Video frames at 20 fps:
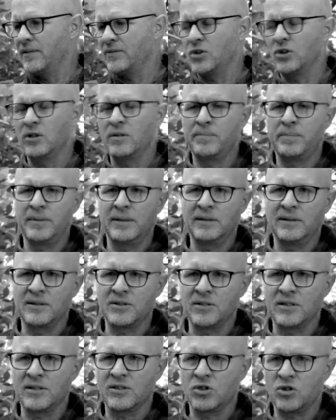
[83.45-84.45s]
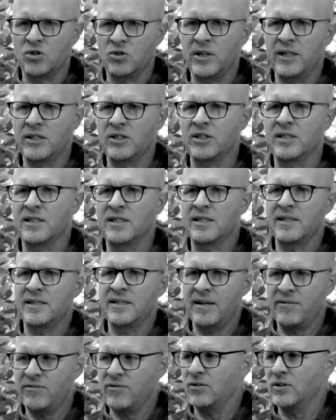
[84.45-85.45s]
of dollar bills that stretches
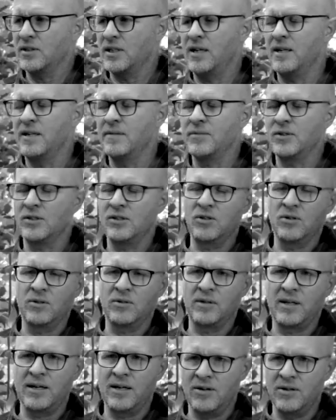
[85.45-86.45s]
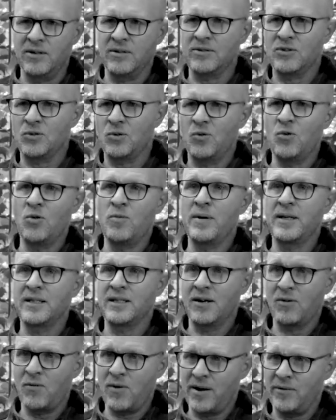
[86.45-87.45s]
several times along the Earth's orbit
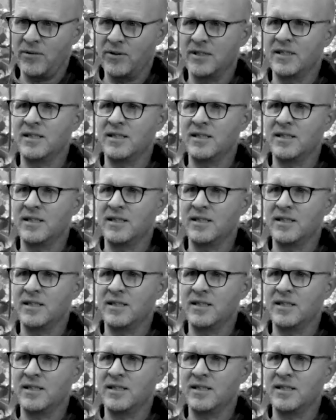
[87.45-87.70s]
around the